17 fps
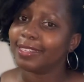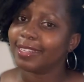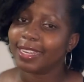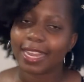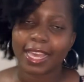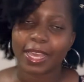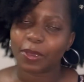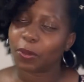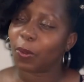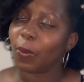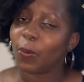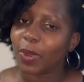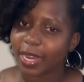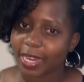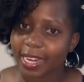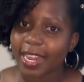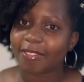Like,
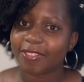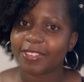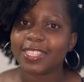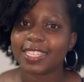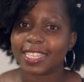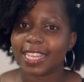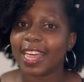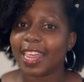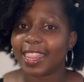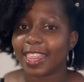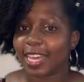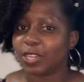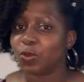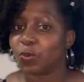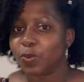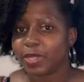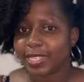we left
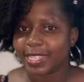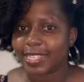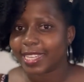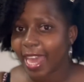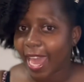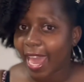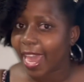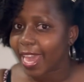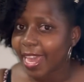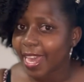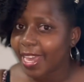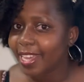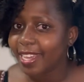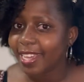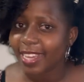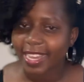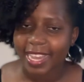that risque
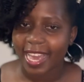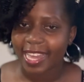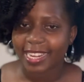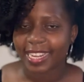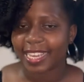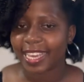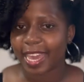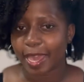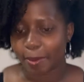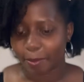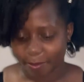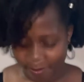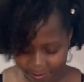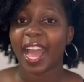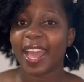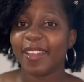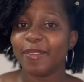kind of game.
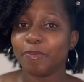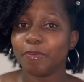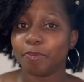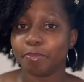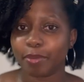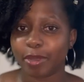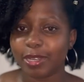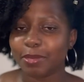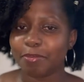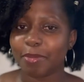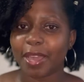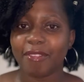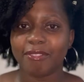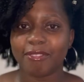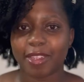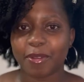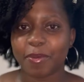I bought my
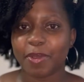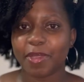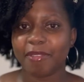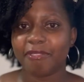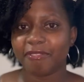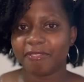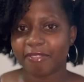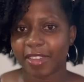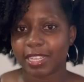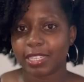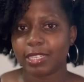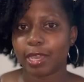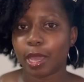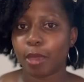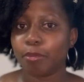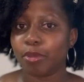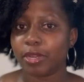very first
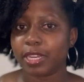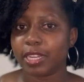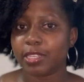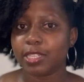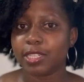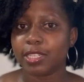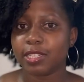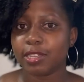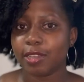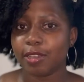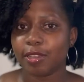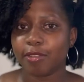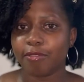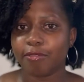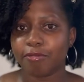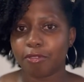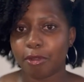hair bonnet
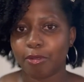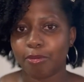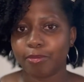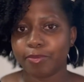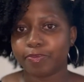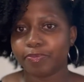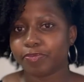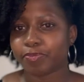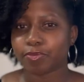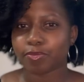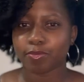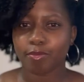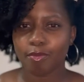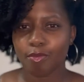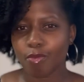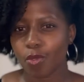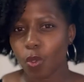from
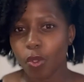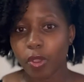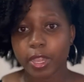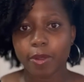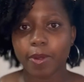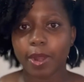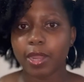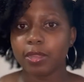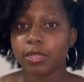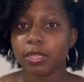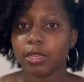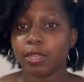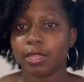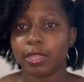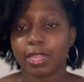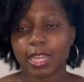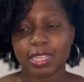Oyera.
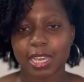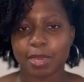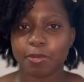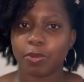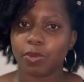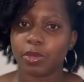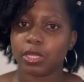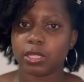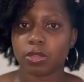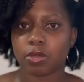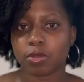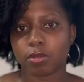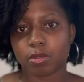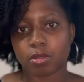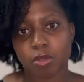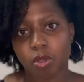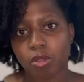That time it was
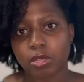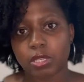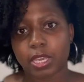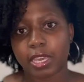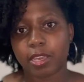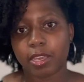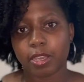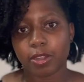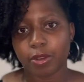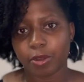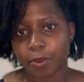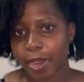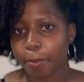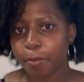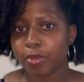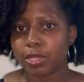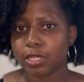called Kinky Glory. I
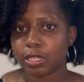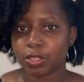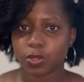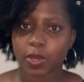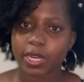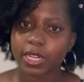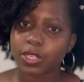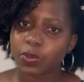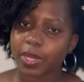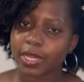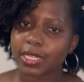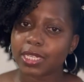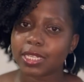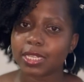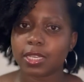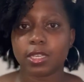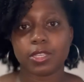bought it in
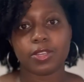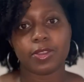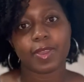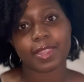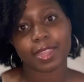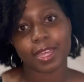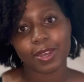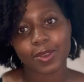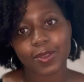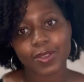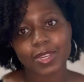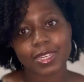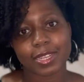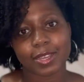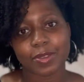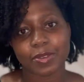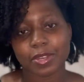2020 during the
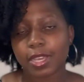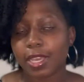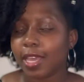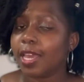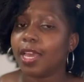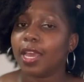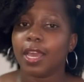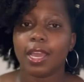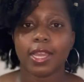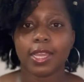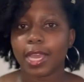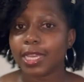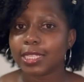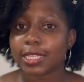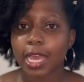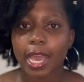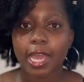lockdown. And
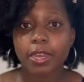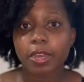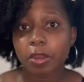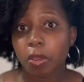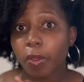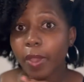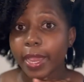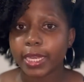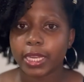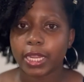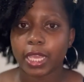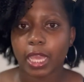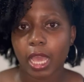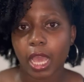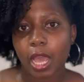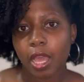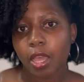guys, I had no
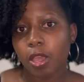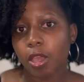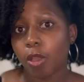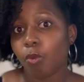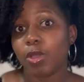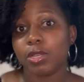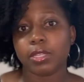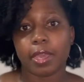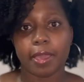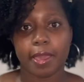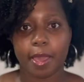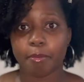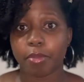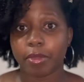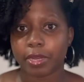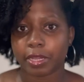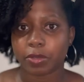idea what a hair
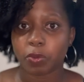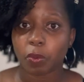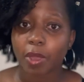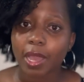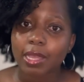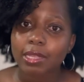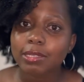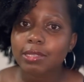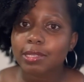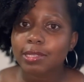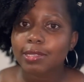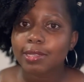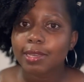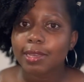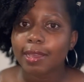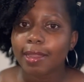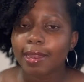bonnet was.
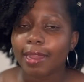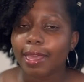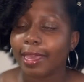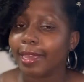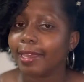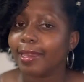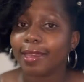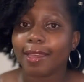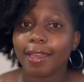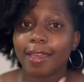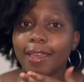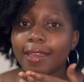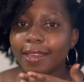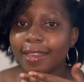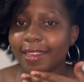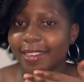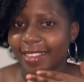Like,
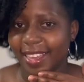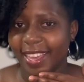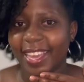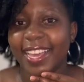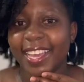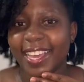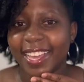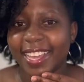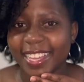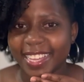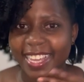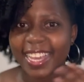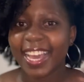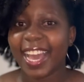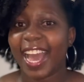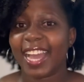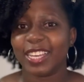
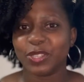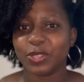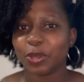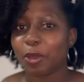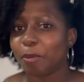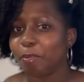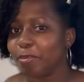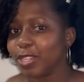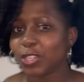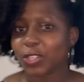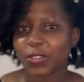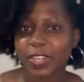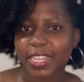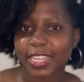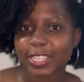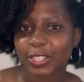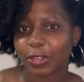I saw
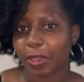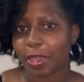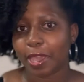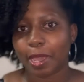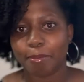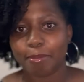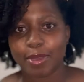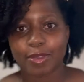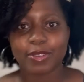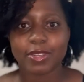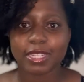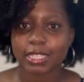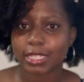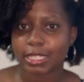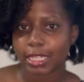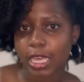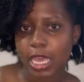Beatrice talking about
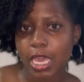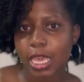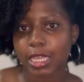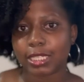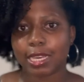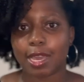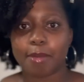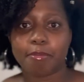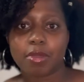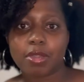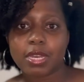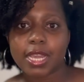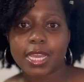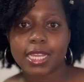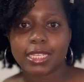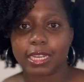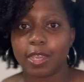these things, hair
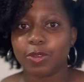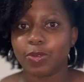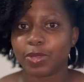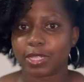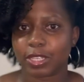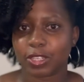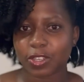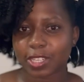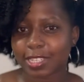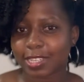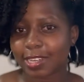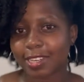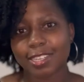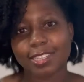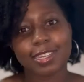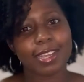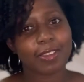bonnet, and it was interesting. I
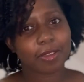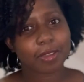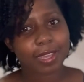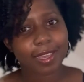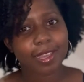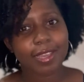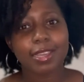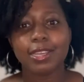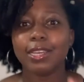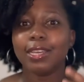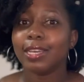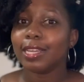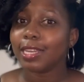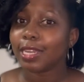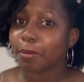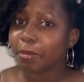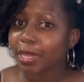was like, okay,
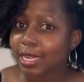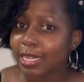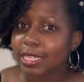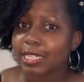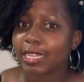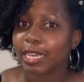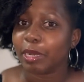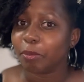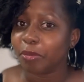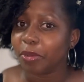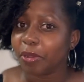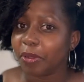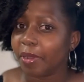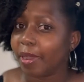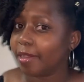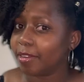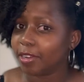let me listen
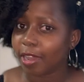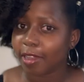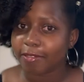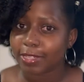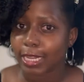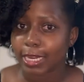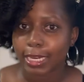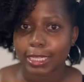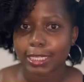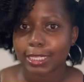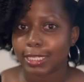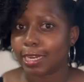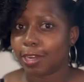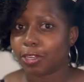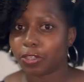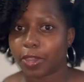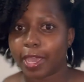more. You know, I've started this
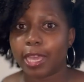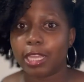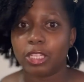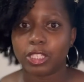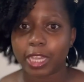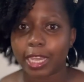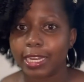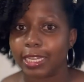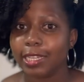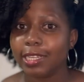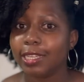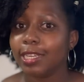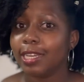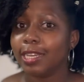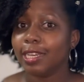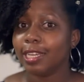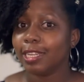natural hair journey.
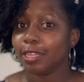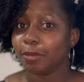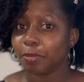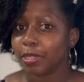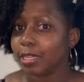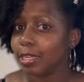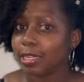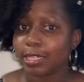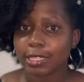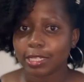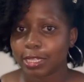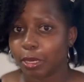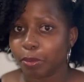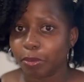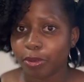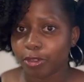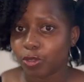Let me listen
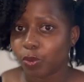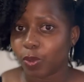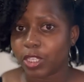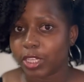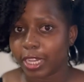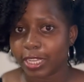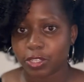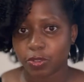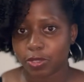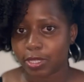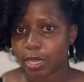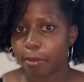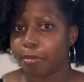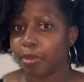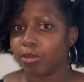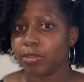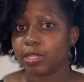more to what she has to say
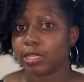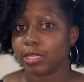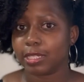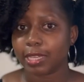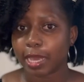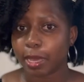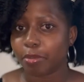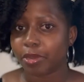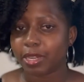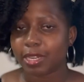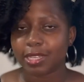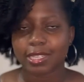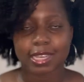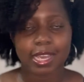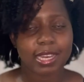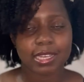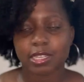about these hair bonnets.
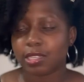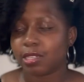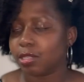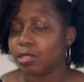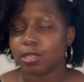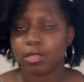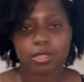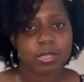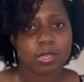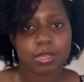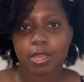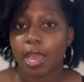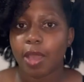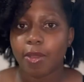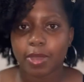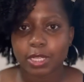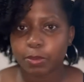And
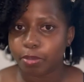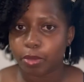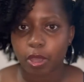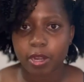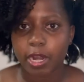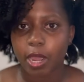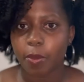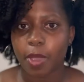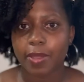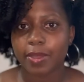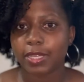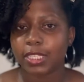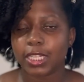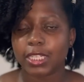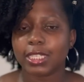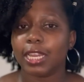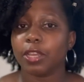I was blown away. I was
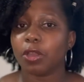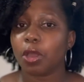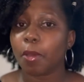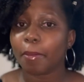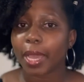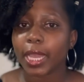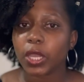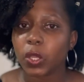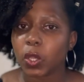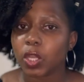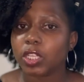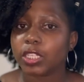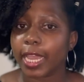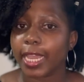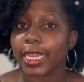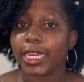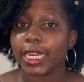just like, oh my gosh,
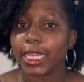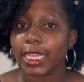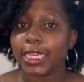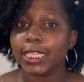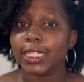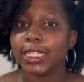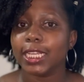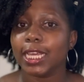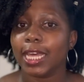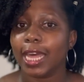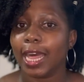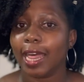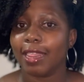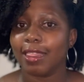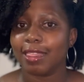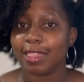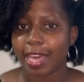I need
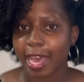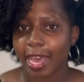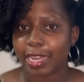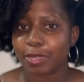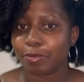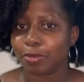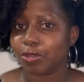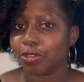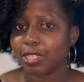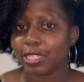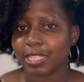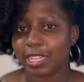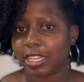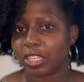that, because the